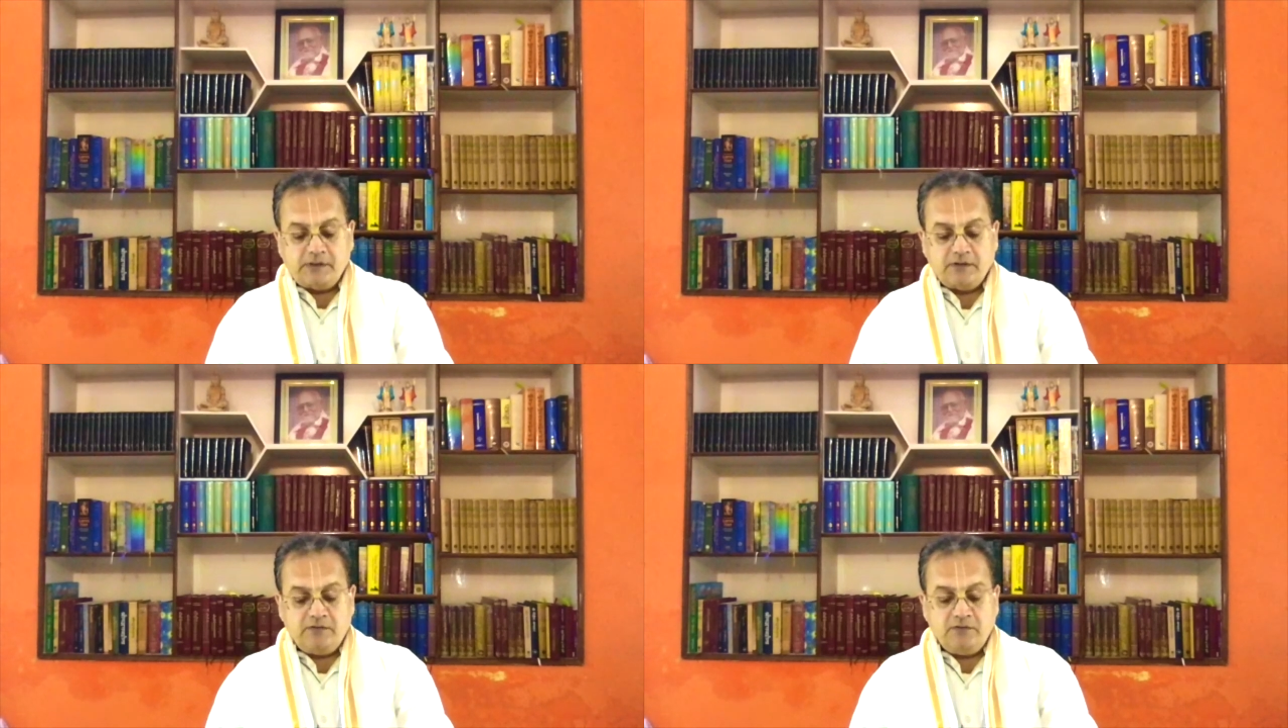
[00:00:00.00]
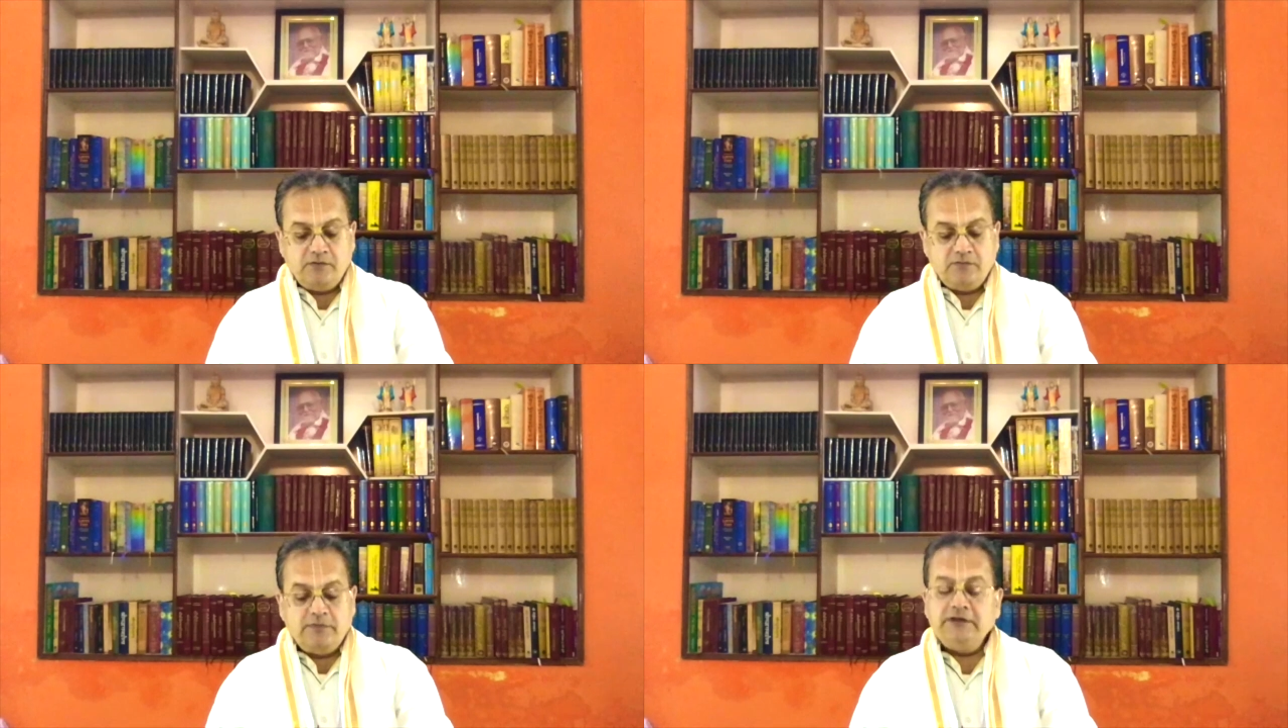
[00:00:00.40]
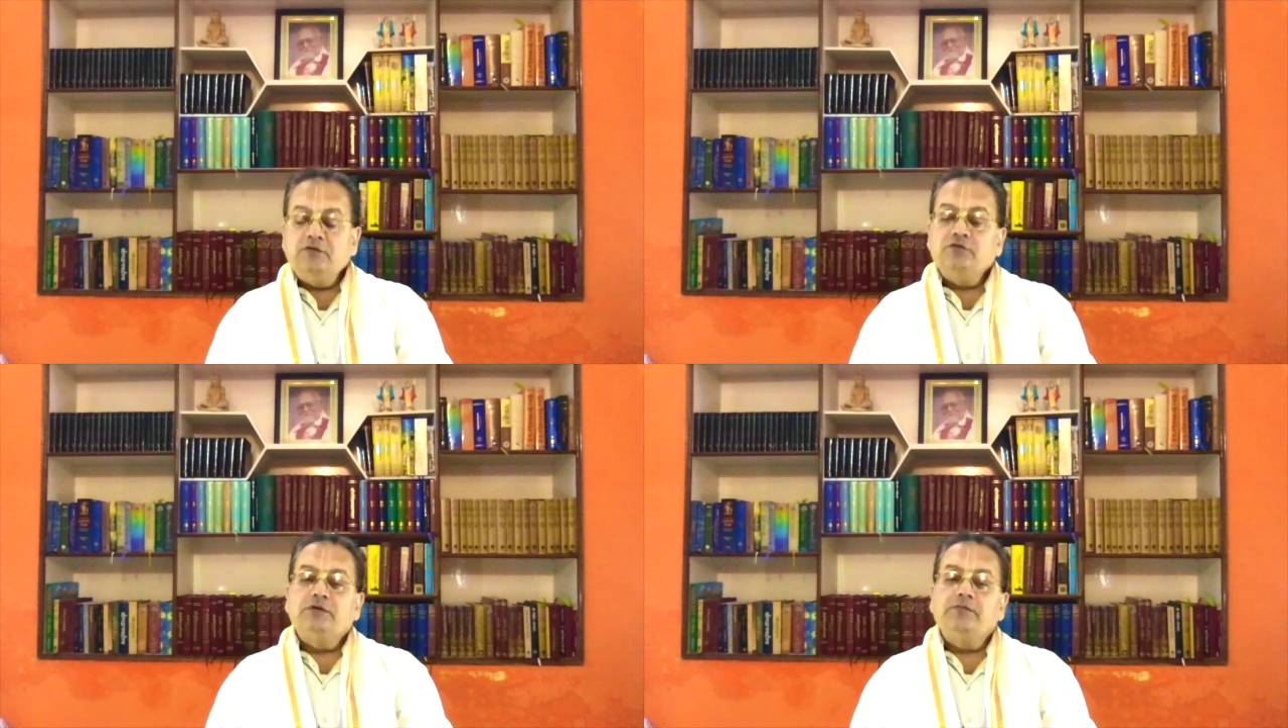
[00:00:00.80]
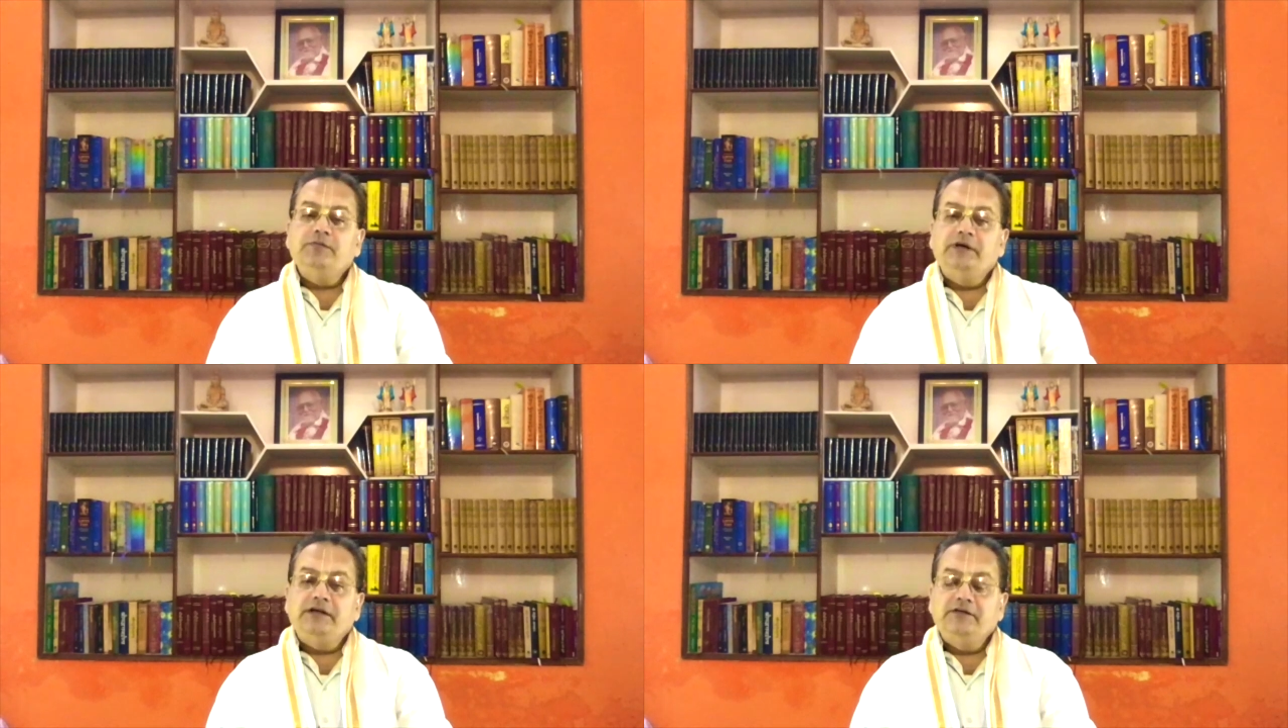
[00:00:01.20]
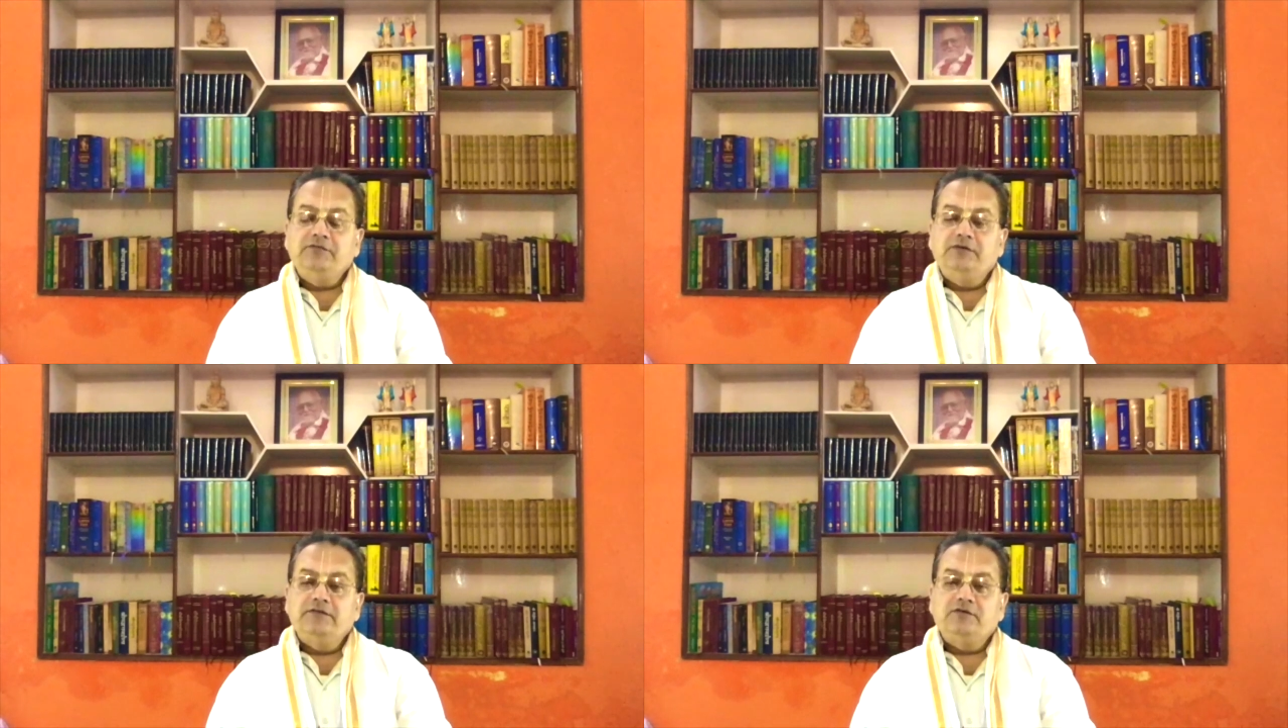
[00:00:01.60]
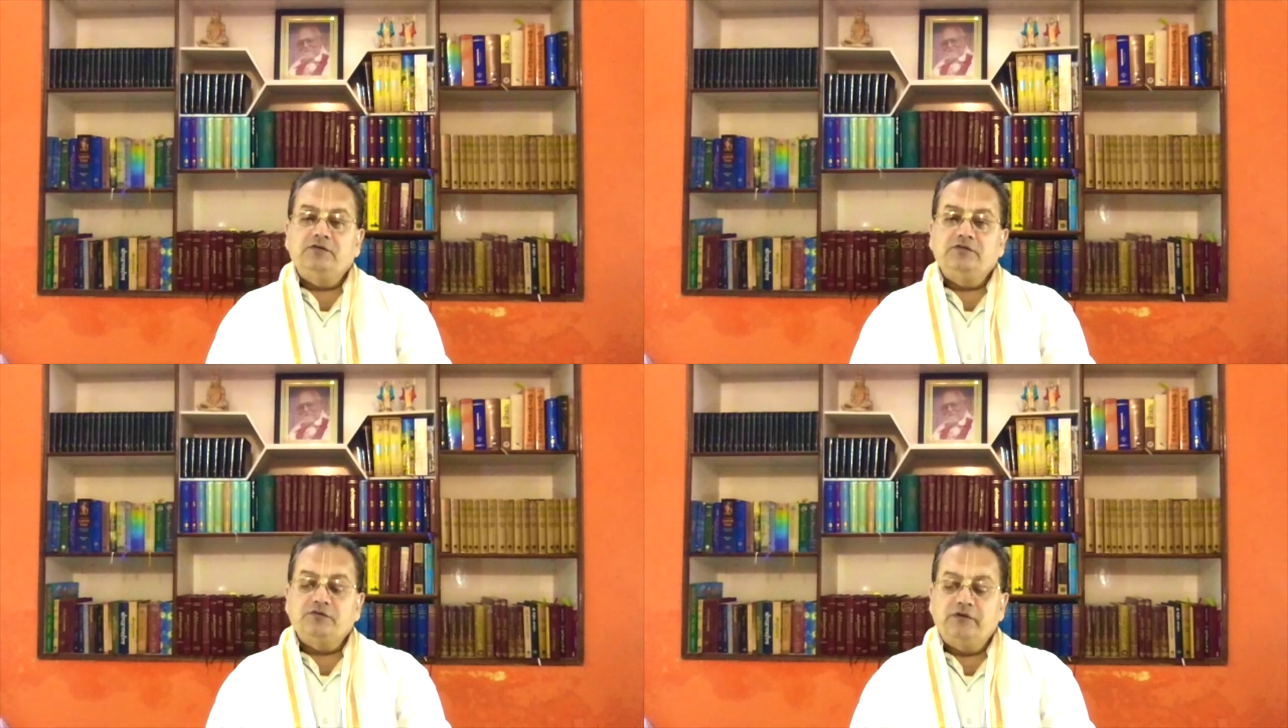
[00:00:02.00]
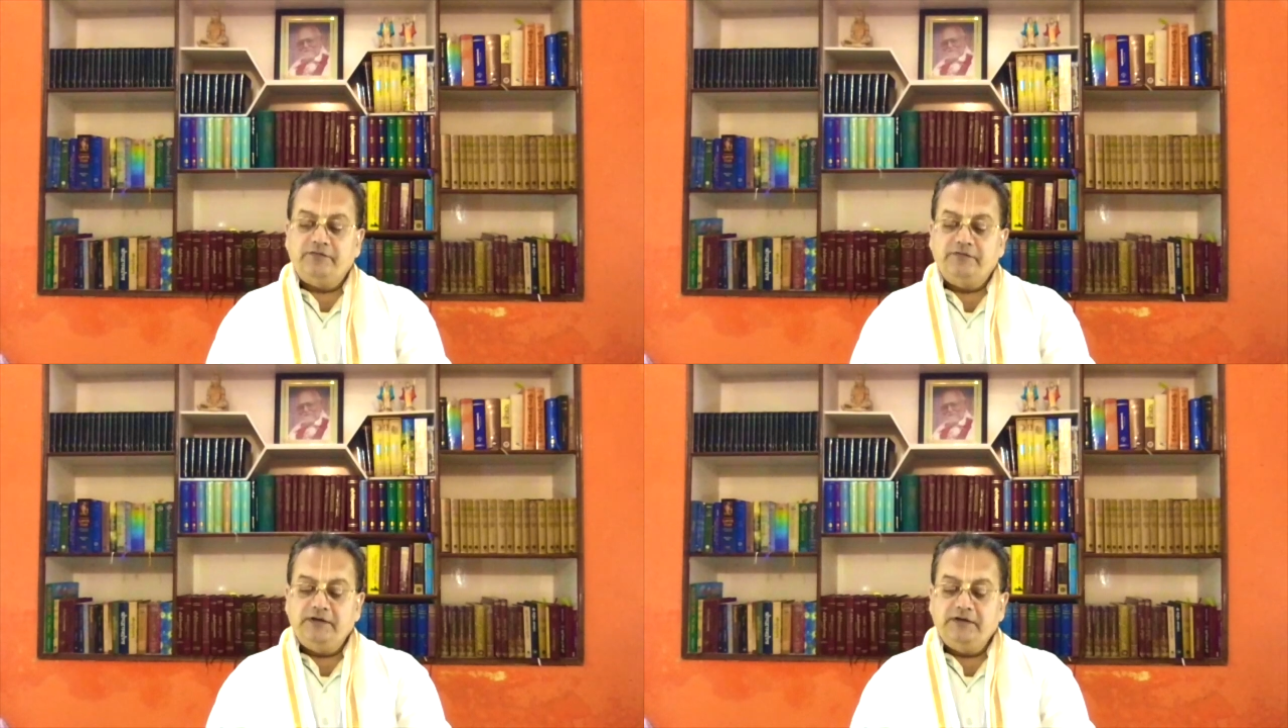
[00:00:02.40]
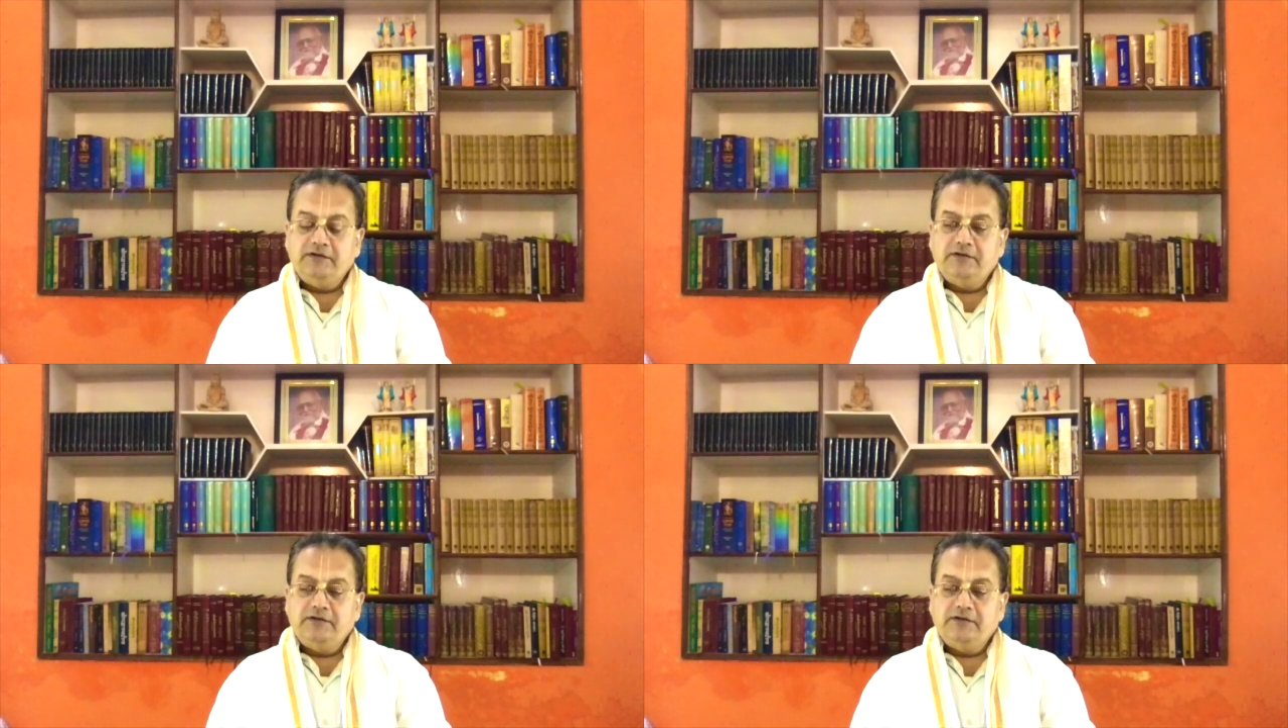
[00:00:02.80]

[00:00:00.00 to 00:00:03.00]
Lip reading: So, Ban Goswami Maharaj was also having